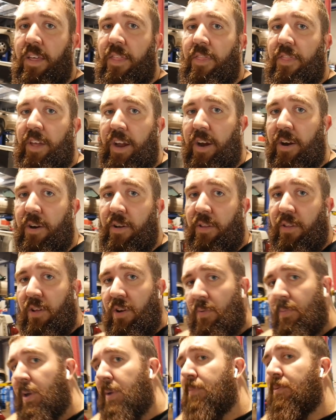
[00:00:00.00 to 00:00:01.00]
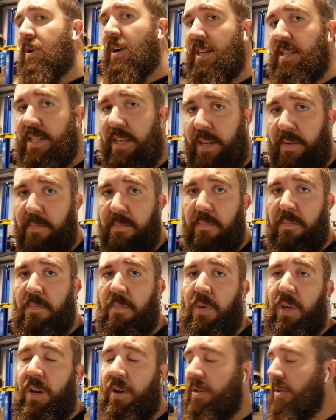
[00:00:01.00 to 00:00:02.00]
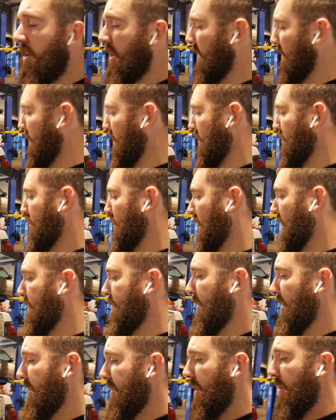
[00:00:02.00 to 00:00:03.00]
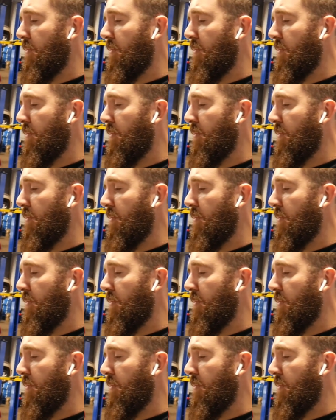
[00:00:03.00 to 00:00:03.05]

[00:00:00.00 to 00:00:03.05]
They're a little bit pricey. You know, you guys can check them out.